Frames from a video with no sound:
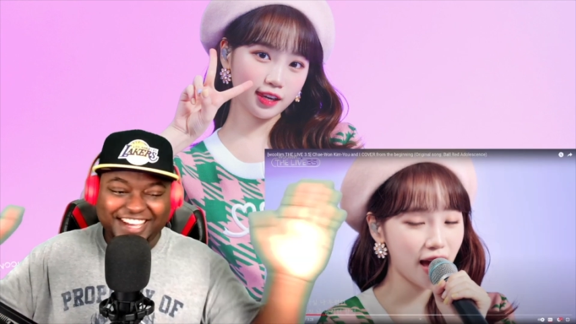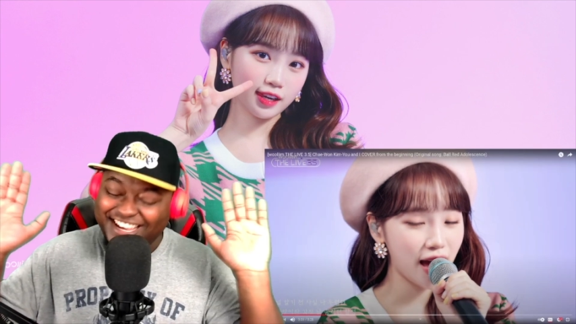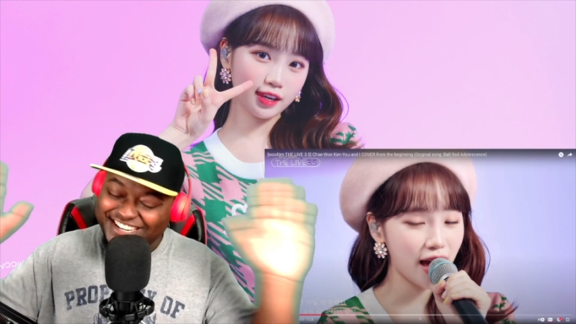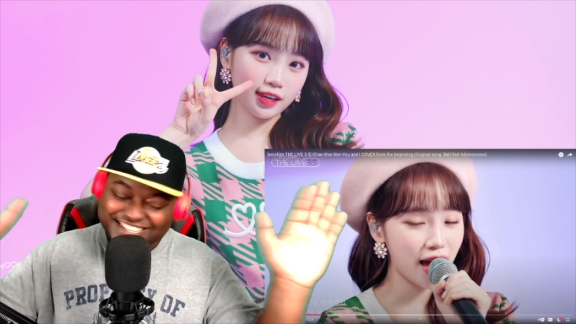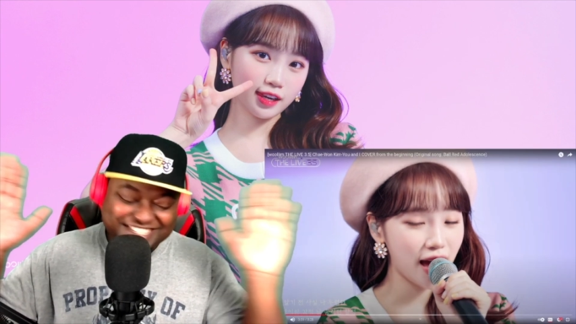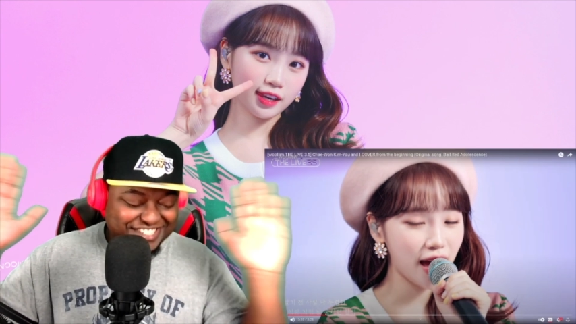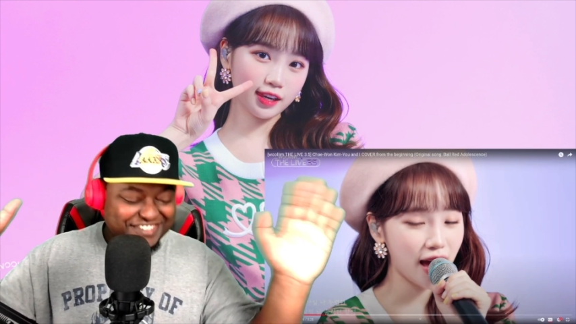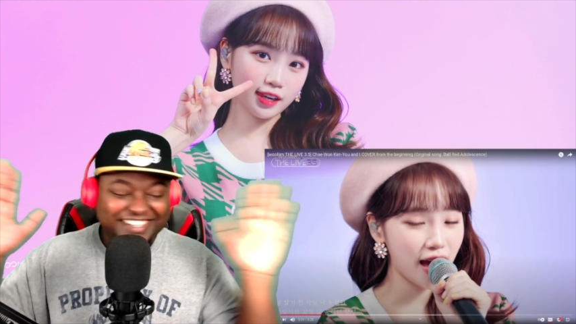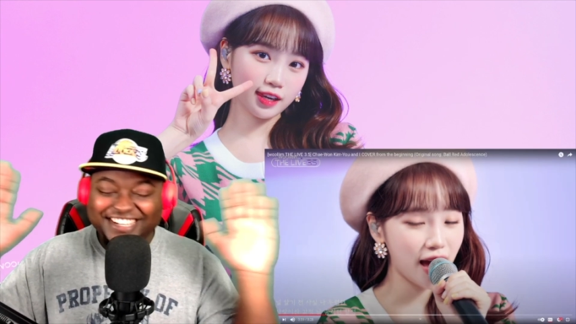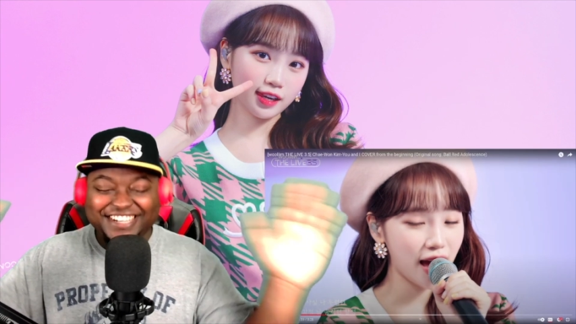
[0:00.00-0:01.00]
Speaker 1: Hey, this is
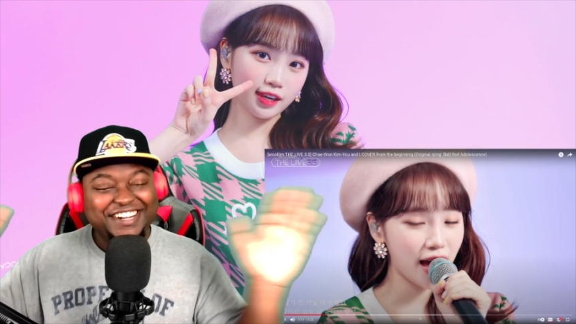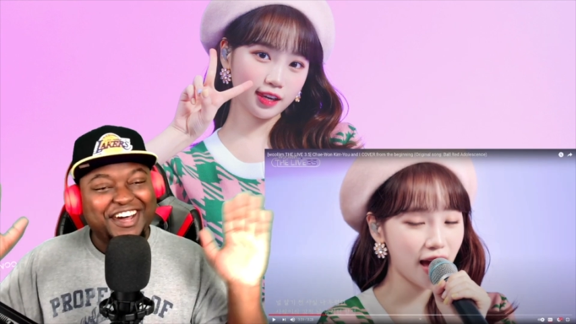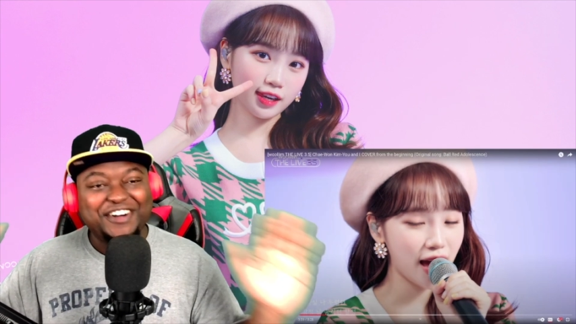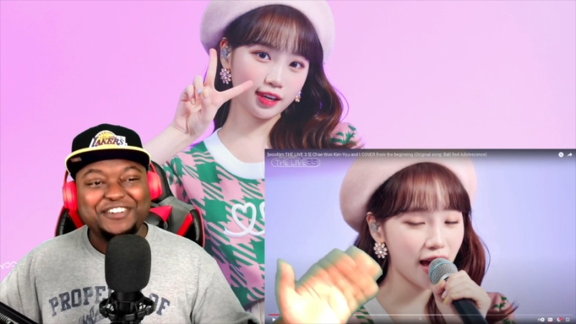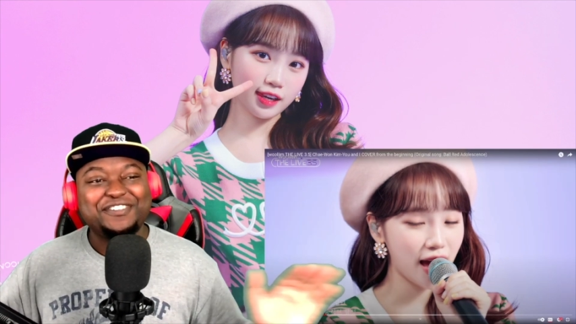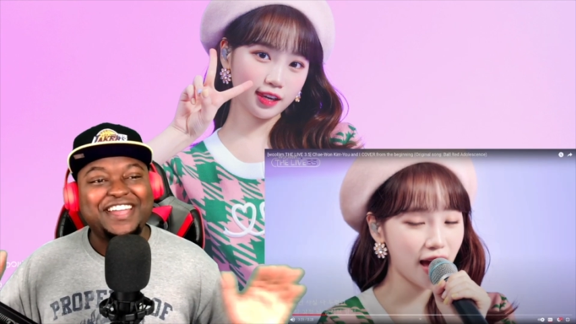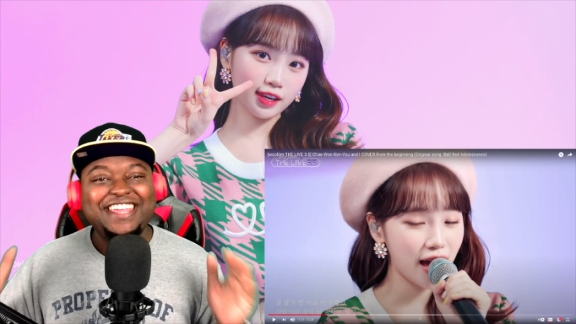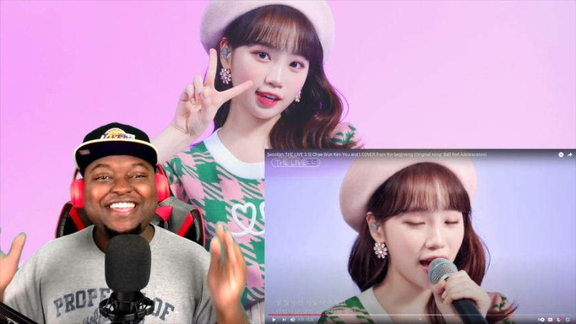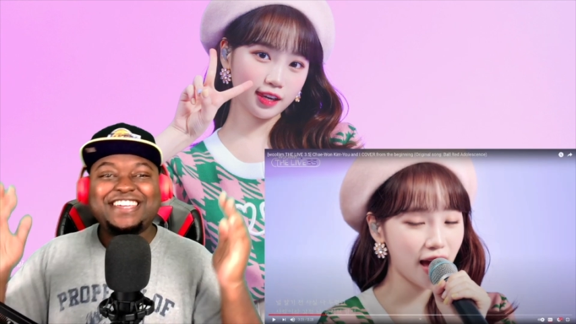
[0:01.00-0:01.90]
really good already.